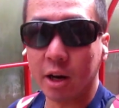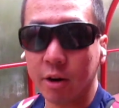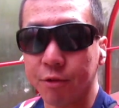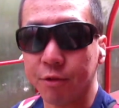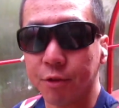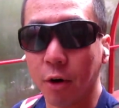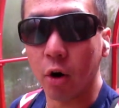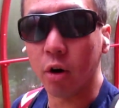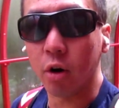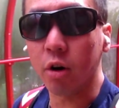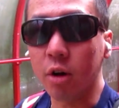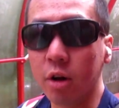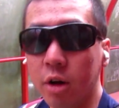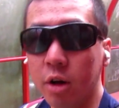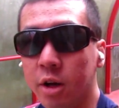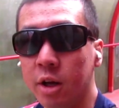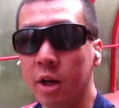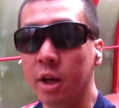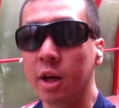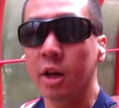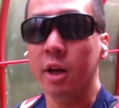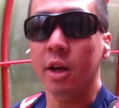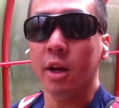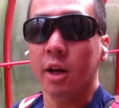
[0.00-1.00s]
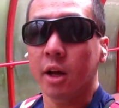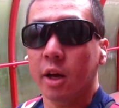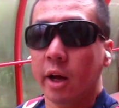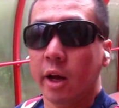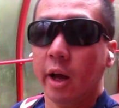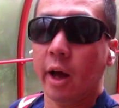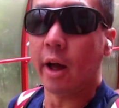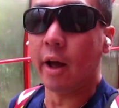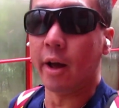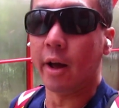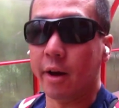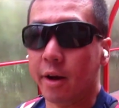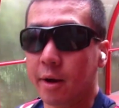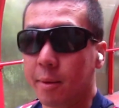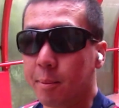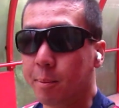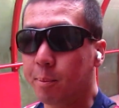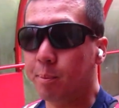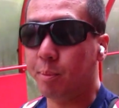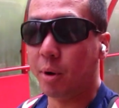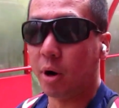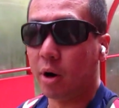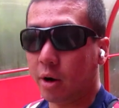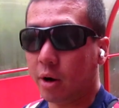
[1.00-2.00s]
thought Um,
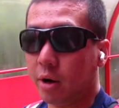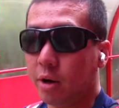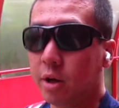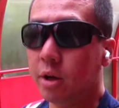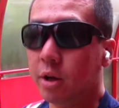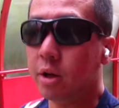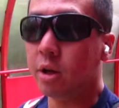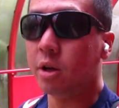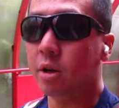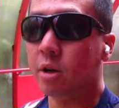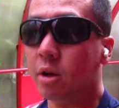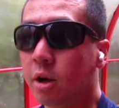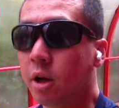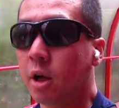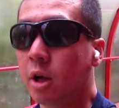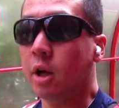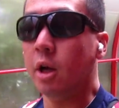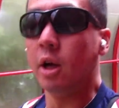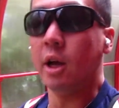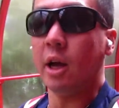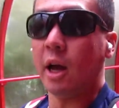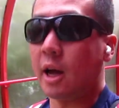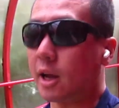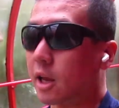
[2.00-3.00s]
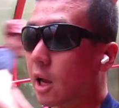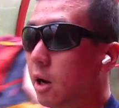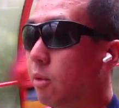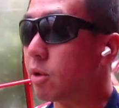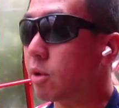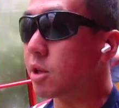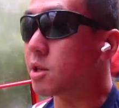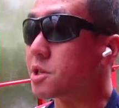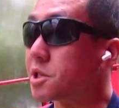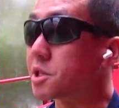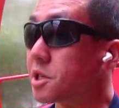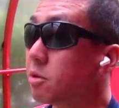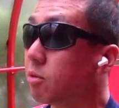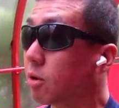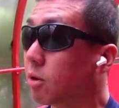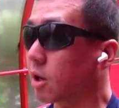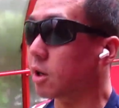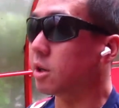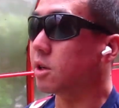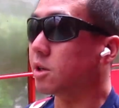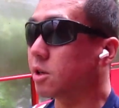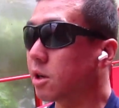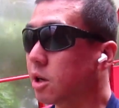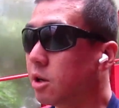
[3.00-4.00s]
but I can't wait to see what,
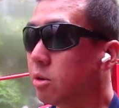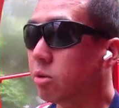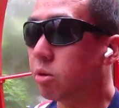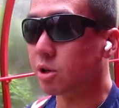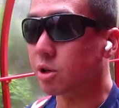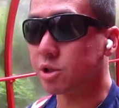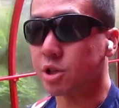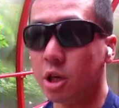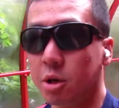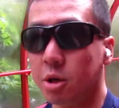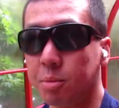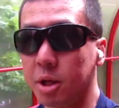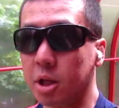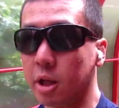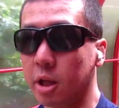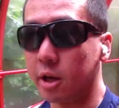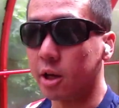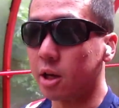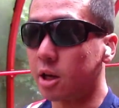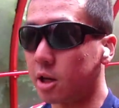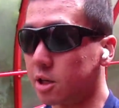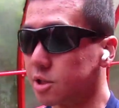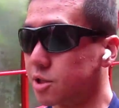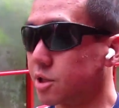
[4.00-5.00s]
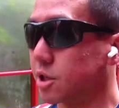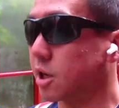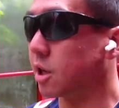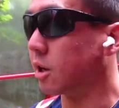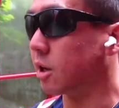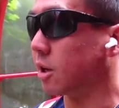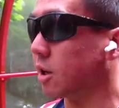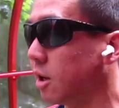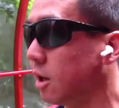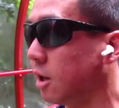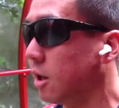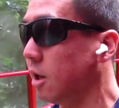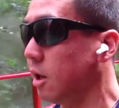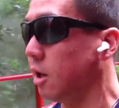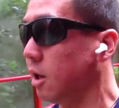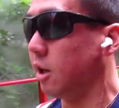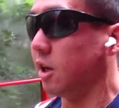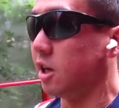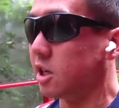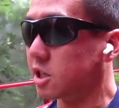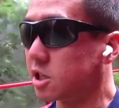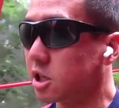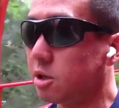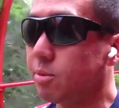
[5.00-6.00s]
what it's going to be like. It's,
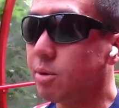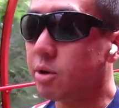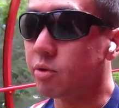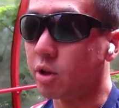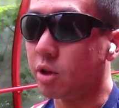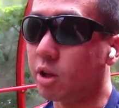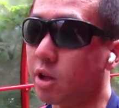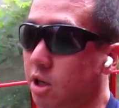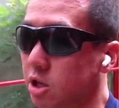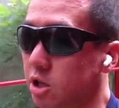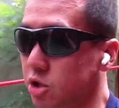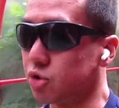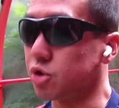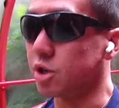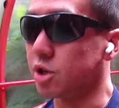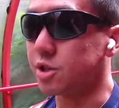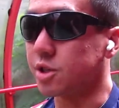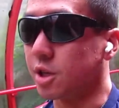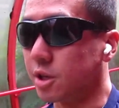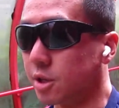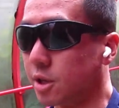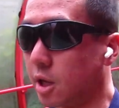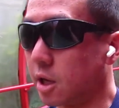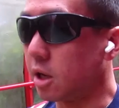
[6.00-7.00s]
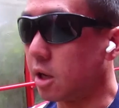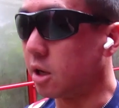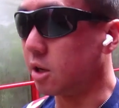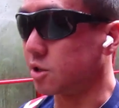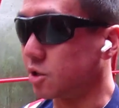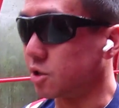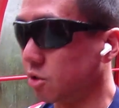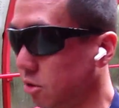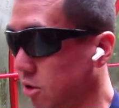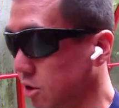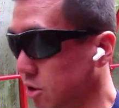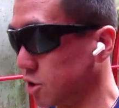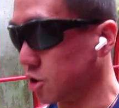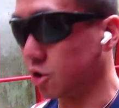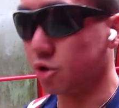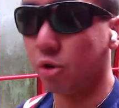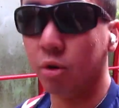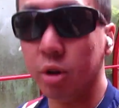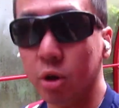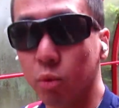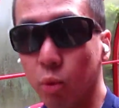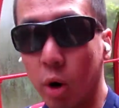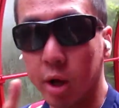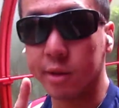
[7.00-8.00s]
it's going to be a really interesting day, so because it's
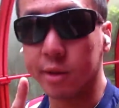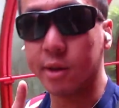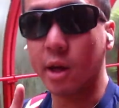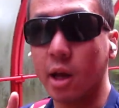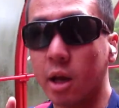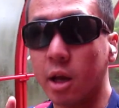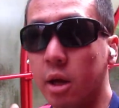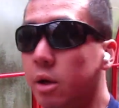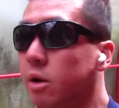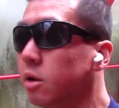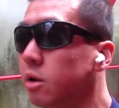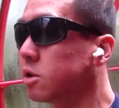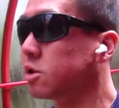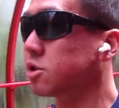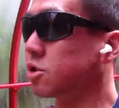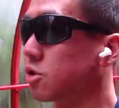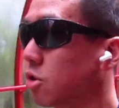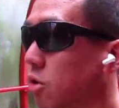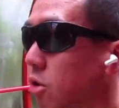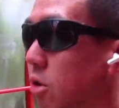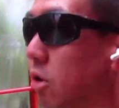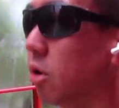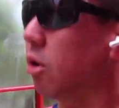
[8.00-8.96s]
only one day. So,